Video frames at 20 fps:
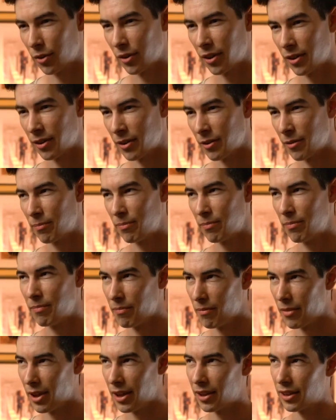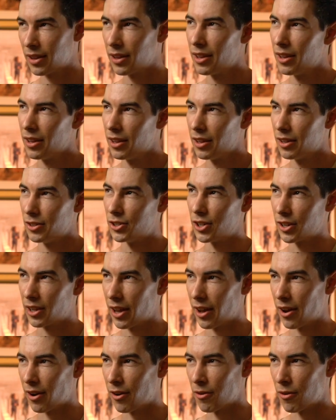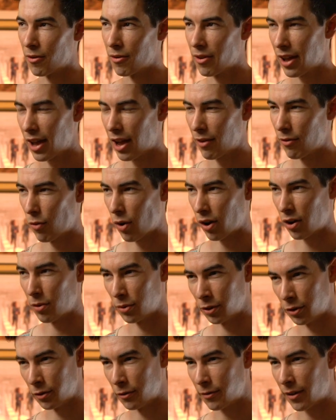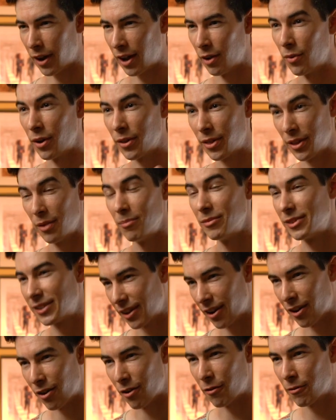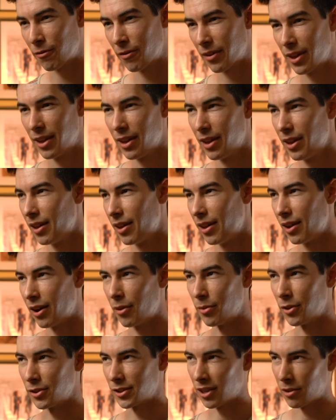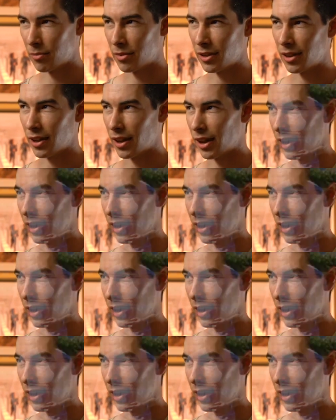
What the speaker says: we're gonna make Jaquel have a water balloon fight with himself. There's gonna be